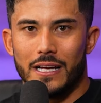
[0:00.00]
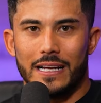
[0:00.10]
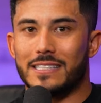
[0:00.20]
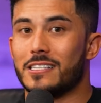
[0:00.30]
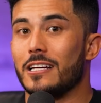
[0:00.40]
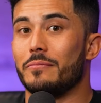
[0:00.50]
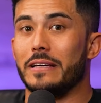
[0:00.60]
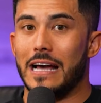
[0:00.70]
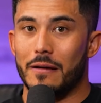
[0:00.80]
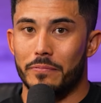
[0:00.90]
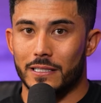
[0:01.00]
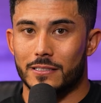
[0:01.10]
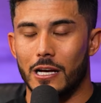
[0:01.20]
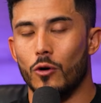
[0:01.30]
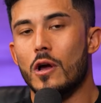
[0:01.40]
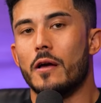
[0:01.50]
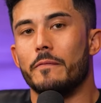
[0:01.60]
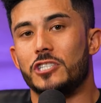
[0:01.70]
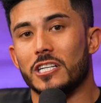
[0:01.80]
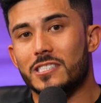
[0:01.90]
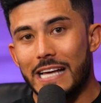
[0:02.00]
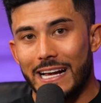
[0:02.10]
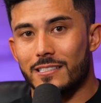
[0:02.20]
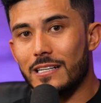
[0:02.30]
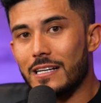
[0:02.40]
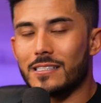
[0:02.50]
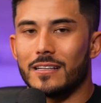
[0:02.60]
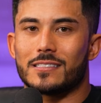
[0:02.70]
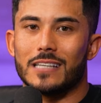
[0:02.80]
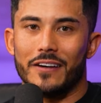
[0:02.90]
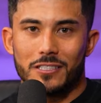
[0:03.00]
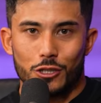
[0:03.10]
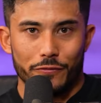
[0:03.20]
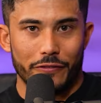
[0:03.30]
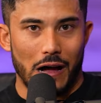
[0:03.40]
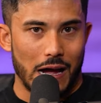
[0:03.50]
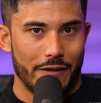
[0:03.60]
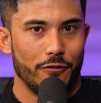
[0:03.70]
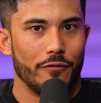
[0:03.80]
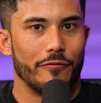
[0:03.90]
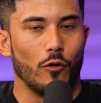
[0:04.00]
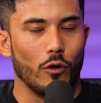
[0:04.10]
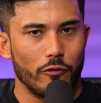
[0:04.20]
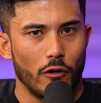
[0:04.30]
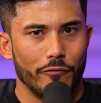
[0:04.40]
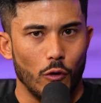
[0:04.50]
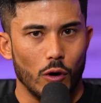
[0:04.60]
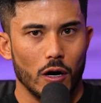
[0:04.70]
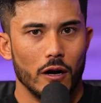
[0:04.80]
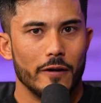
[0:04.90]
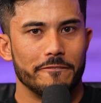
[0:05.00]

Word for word: It's going to be epic. So just text us at 725 444